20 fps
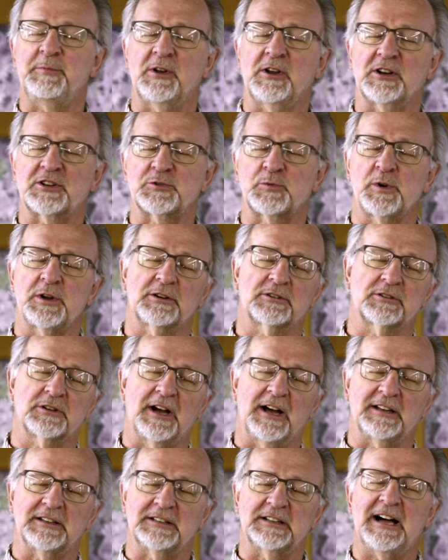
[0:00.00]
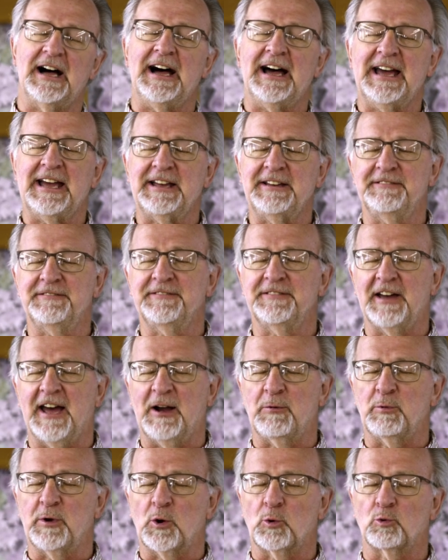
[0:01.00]
because we are alive
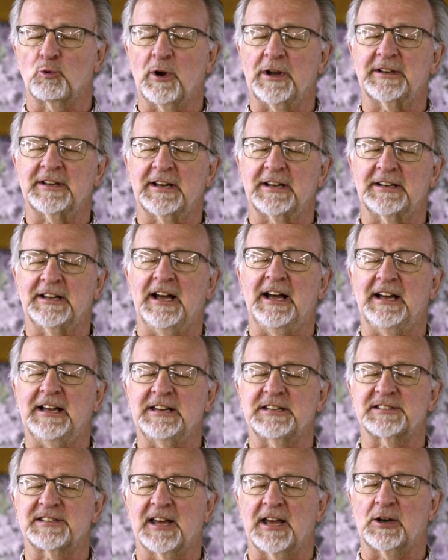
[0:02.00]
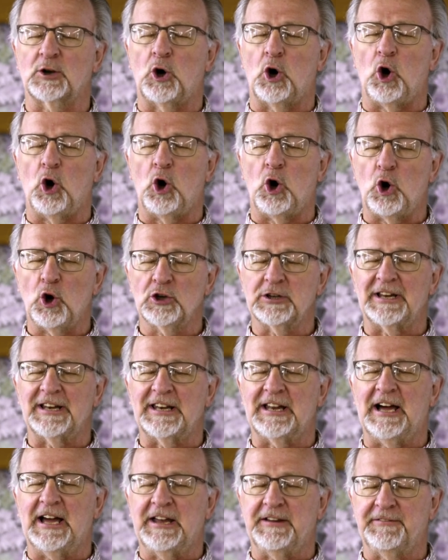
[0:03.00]
and we recognize that
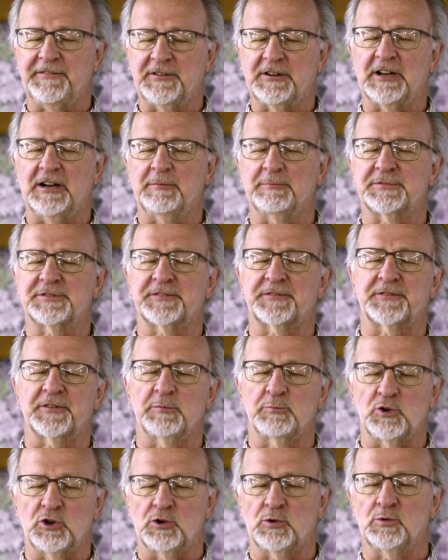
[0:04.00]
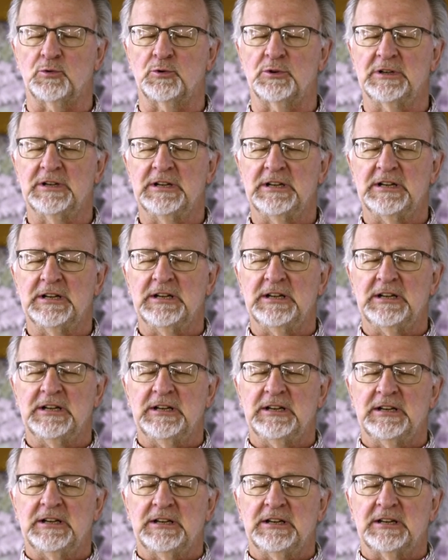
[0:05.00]
all life comes from you.
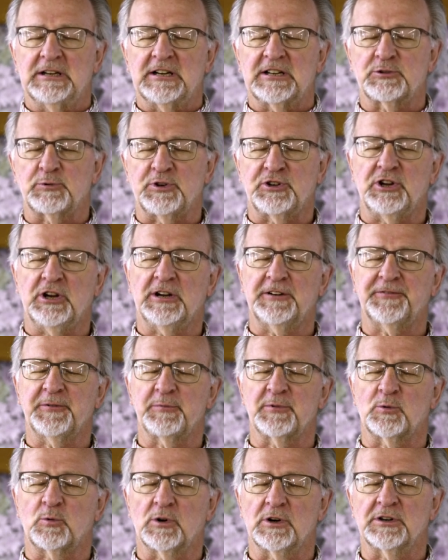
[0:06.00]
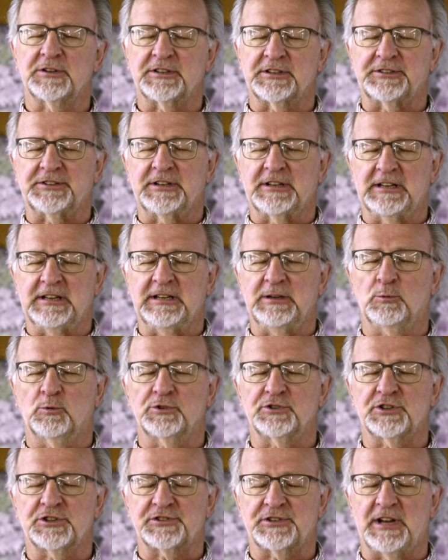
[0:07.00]
As we share from the Word today,
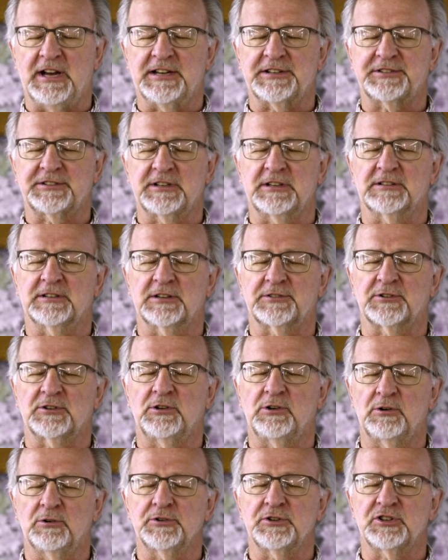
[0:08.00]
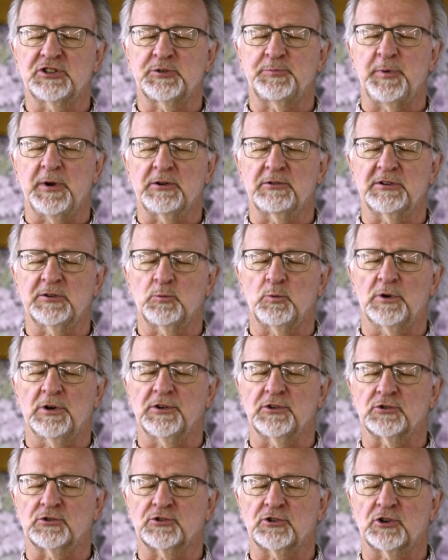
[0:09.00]
we're just asking that the Holy Spirit
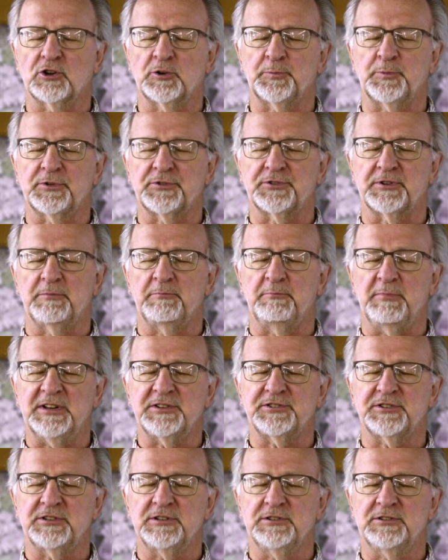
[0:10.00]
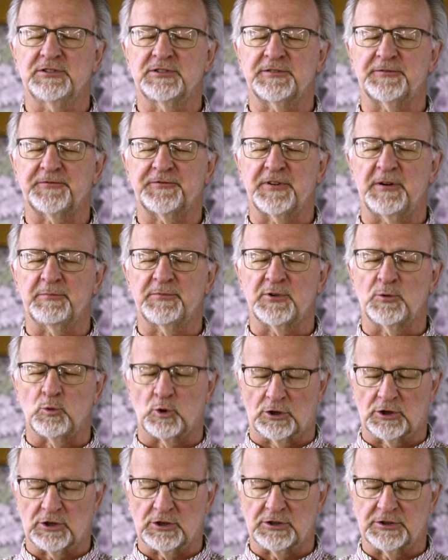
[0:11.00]
will interpret the message from the
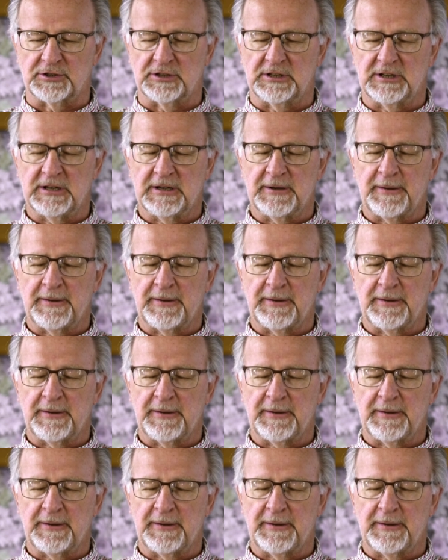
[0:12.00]
Word